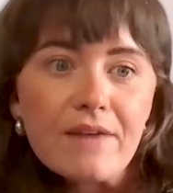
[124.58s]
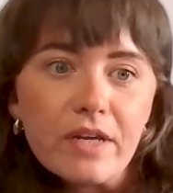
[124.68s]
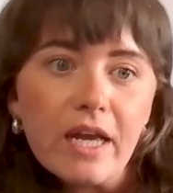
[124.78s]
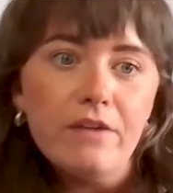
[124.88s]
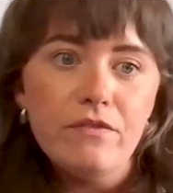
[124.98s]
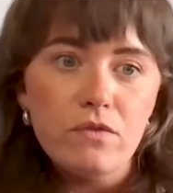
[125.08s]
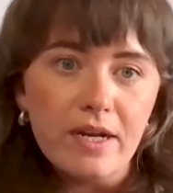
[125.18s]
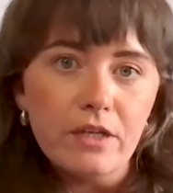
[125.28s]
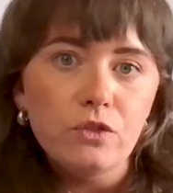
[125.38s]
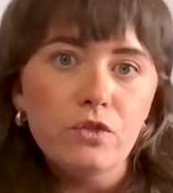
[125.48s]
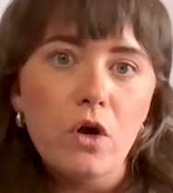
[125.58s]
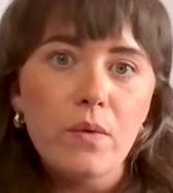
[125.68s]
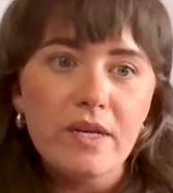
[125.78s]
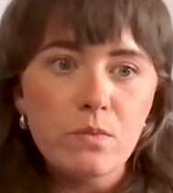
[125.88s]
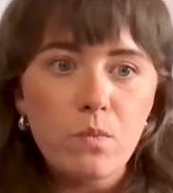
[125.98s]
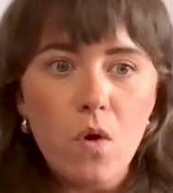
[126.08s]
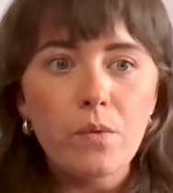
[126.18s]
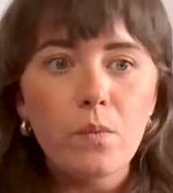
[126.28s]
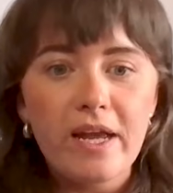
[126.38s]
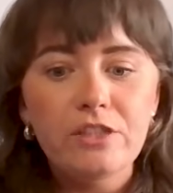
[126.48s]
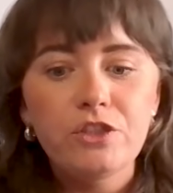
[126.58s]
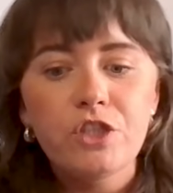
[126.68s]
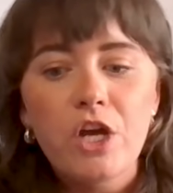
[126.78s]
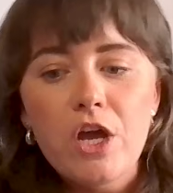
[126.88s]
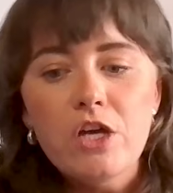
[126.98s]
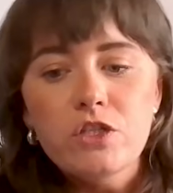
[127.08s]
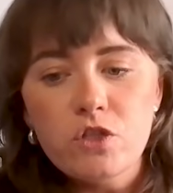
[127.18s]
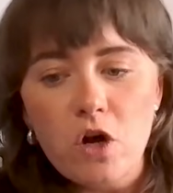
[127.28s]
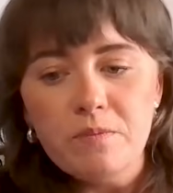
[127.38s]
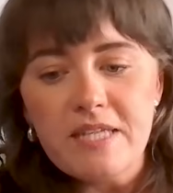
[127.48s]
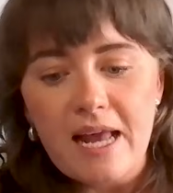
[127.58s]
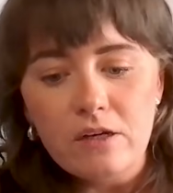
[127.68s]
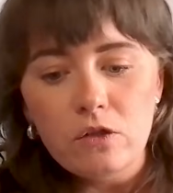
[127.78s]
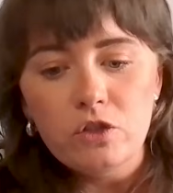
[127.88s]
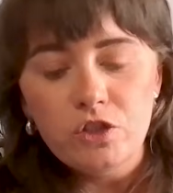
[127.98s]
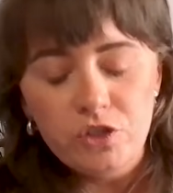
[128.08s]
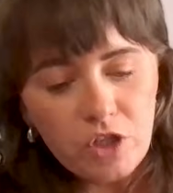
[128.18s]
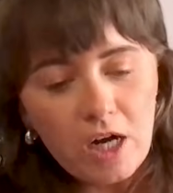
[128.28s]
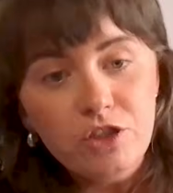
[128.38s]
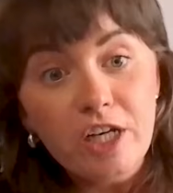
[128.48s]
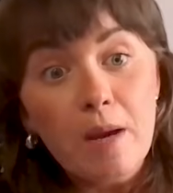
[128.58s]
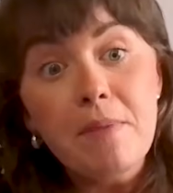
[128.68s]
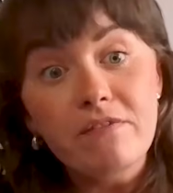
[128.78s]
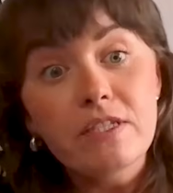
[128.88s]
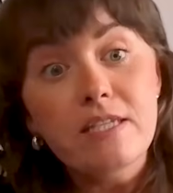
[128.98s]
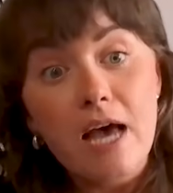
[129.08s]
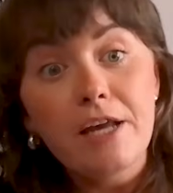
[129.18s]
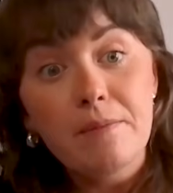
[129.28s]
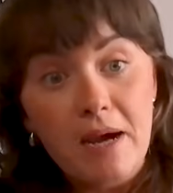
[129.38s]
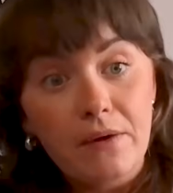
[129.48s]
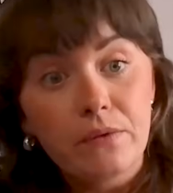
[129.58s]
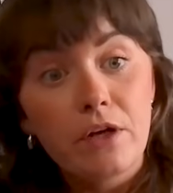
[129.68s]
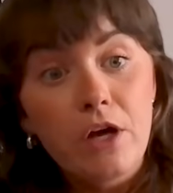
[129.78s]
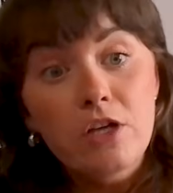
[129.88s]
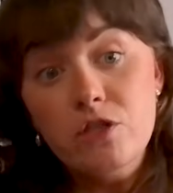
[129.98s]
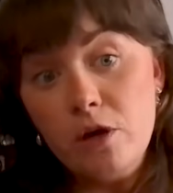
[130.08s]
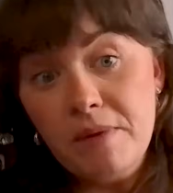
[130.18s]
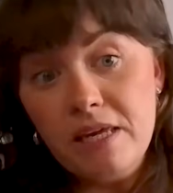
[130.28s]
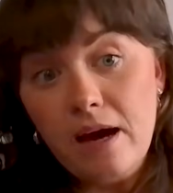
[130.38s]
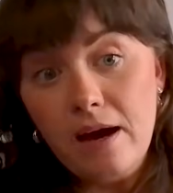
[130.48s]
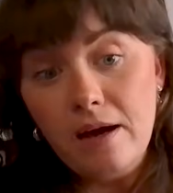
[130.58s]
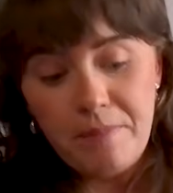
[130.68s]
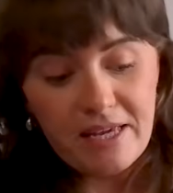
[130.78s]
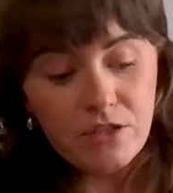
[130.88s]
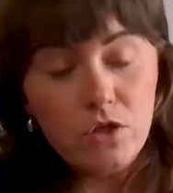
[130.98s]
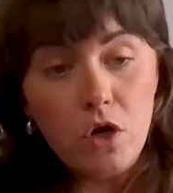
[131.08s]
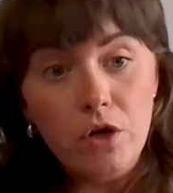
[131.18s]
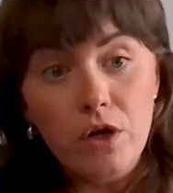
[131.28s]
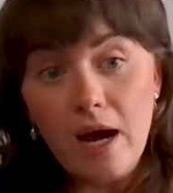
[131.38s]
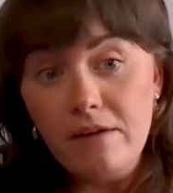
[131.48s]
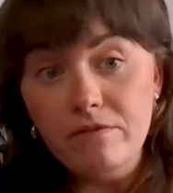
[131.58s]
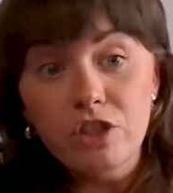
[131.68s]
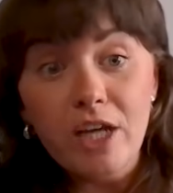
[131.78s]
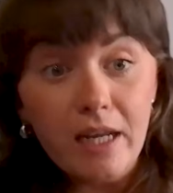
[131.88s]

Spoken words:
advocated for rent control is one which stops landlords charging above a certain amount. So be that based on average